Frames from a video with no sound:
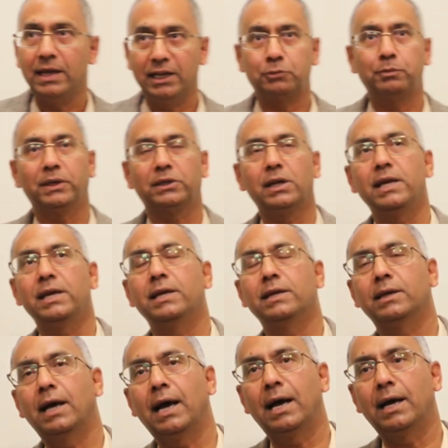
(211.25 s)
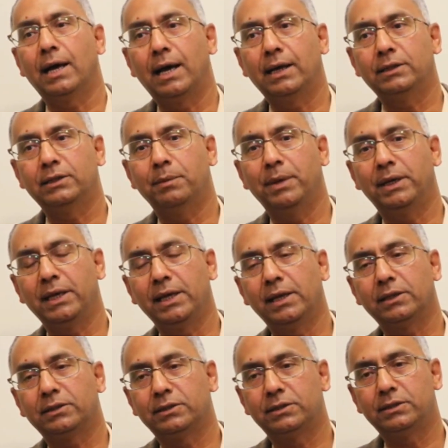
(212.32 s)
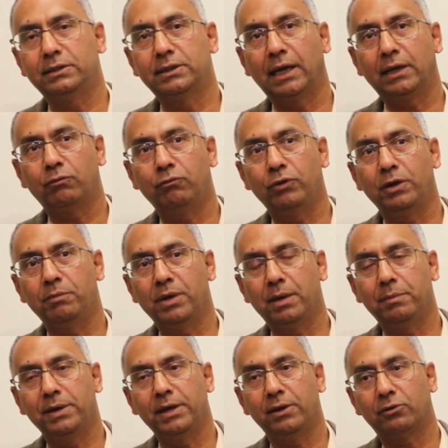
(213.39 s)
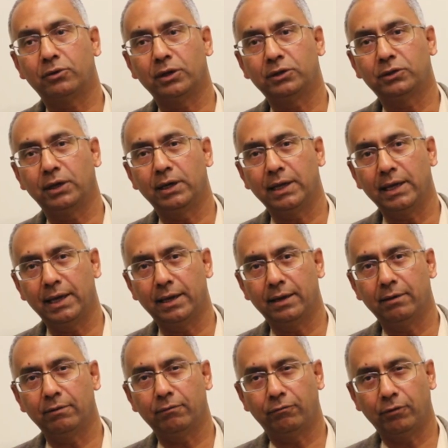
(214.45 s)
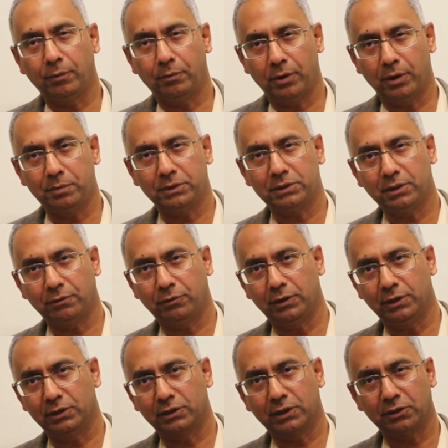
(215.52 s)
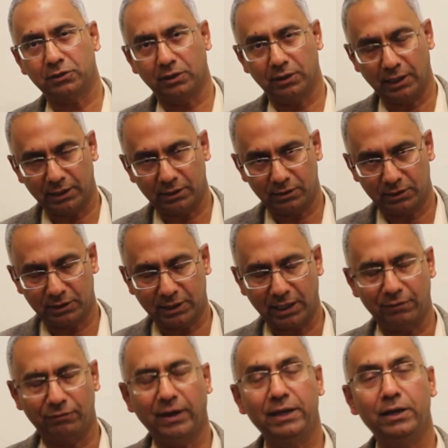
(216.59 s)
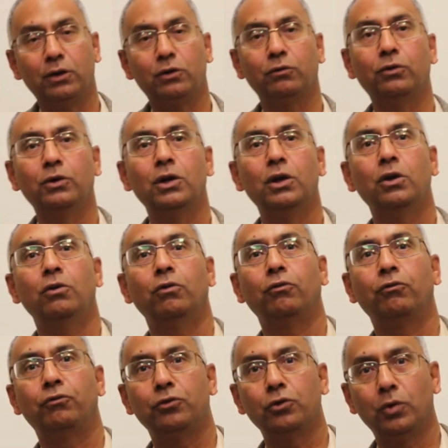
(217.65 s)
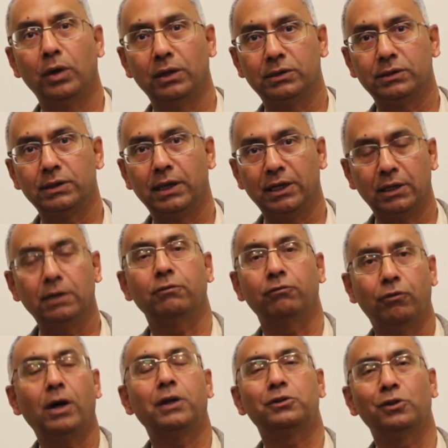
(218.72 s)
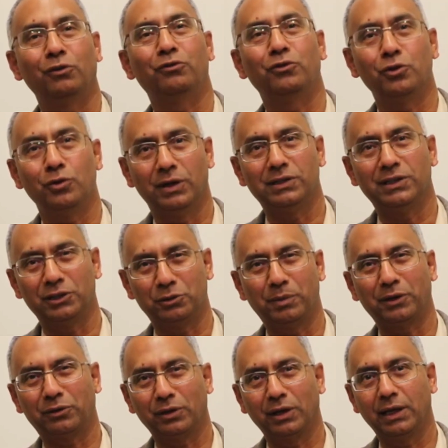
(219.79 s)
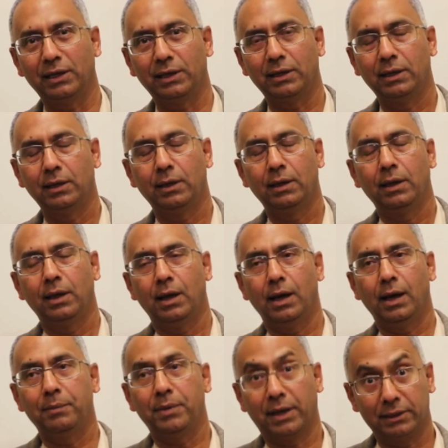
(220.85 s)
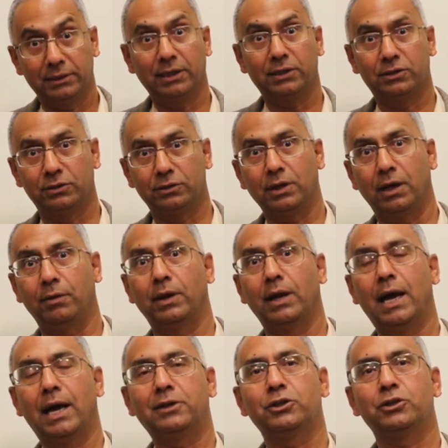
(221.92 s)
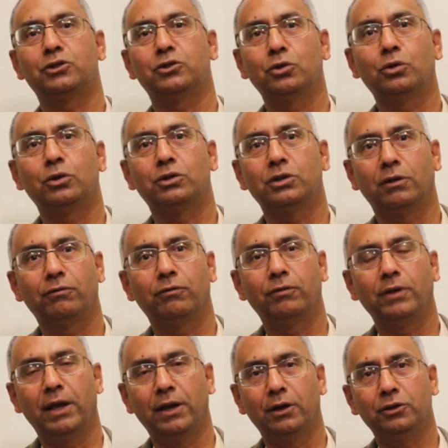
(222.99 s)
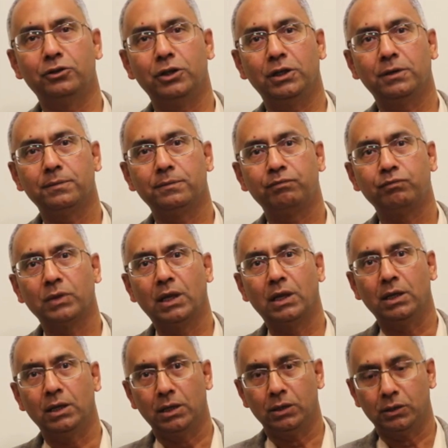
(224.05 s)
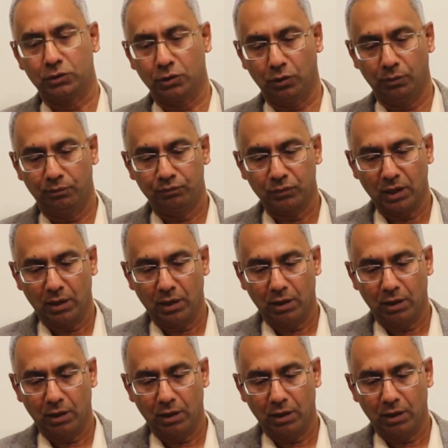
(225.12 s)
Especially the materials that we may be interested in for purpose of our discussion, that's confined to fuels, fossil fuels especially, because that's our largest source of energy. So